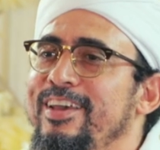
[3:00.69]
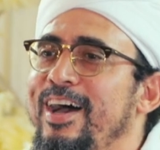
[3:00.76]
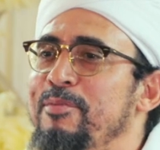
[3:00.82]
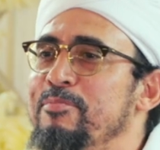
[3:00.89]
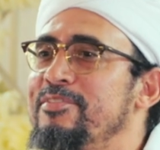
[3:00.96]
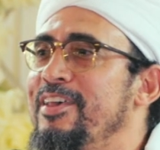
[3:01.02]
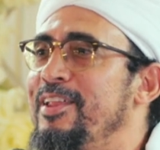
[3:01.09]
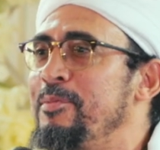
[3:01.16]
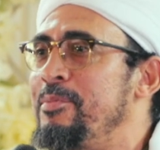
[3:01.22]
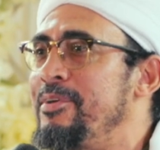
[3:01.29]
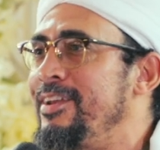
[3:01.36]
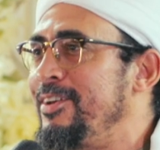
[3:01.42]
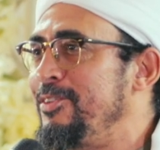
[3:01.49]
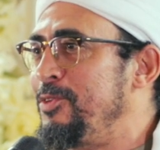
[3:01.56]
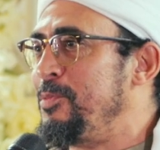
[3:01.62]
I'm
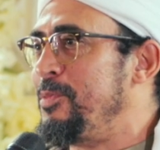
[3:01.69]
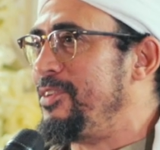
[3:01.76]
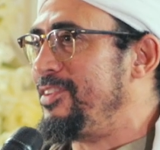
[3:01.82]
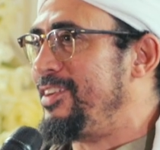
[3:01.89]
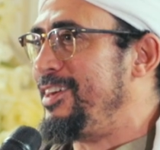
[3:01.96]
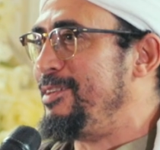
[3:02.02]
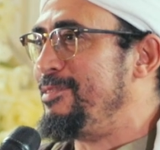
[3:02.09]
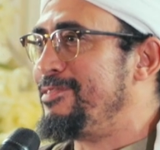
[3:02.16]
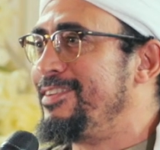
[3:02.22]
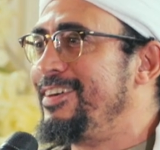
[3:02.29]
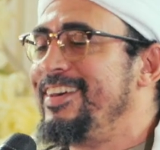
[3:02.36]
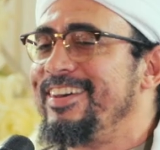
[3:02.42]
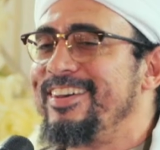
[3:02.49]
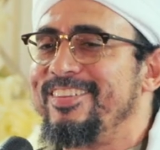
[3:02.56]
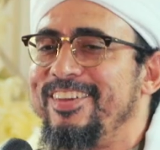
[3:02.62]
celebrating Jumu'ah's eve,
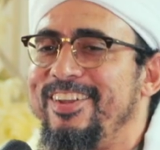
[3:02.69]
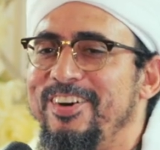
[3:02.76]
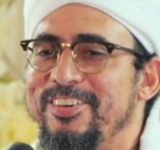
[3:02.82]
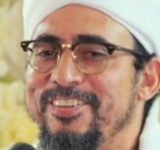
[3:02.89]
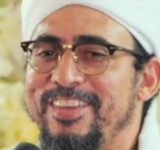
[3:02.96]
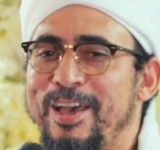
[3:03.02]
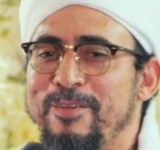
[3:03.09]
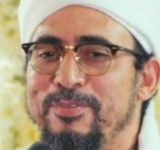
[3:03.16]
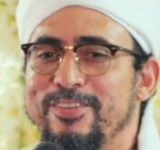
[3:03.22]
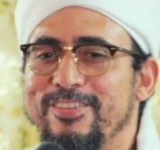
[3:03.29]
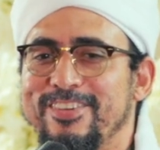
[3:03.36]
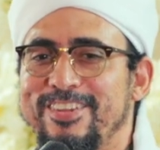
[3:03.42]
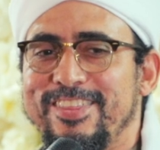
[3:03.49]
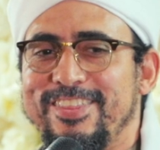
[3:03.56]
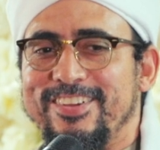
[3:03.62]
because it always happens
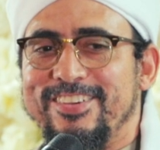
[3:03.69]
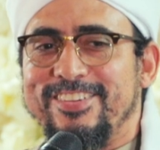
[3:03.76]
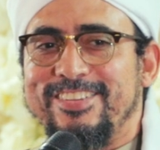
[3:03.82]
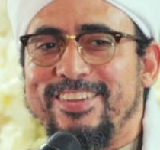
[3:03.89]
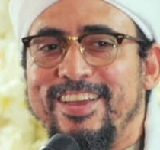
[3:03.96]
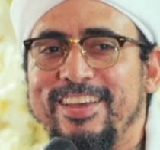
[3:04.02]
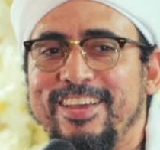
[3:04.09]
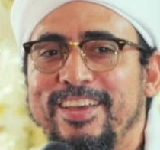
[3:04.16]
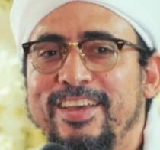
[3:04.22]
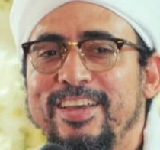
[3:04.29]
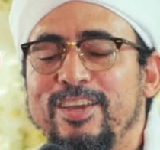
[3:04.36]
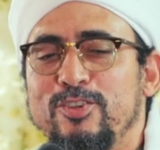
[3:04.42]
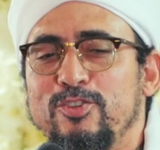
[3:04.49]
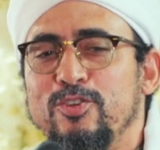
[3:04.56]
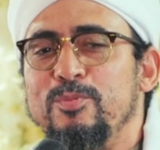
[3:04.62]
Thursday.
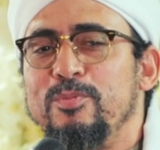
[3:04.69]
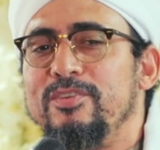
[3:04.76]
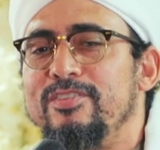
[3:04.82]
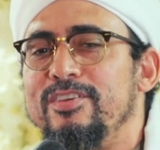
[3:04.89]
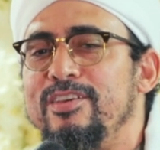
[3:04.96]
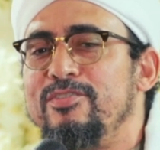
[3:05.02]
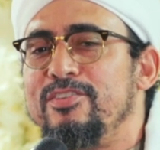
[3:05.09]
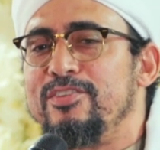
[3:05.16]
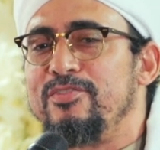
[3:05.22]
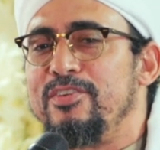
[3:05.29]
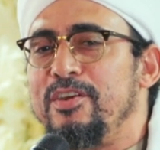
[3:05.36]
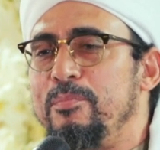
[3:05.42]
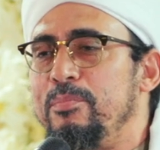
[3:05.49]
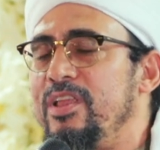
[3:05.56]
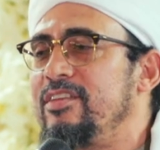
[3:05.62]
Jumu'ah's eve is a
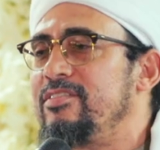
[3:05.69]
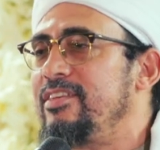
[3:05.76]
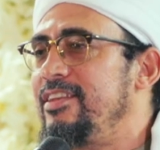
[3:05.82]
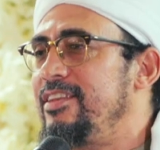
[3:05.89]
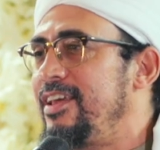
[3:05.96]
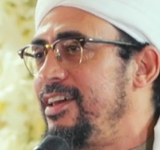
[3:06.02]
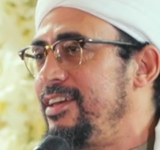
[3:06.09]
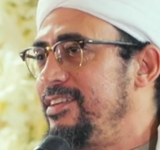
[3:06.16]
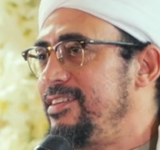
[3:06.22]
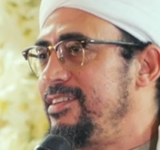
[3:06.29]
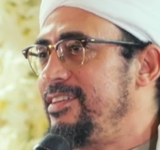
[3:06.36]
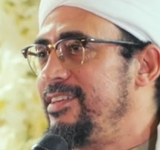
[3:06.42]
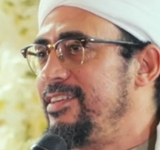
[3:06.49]
very blessed night.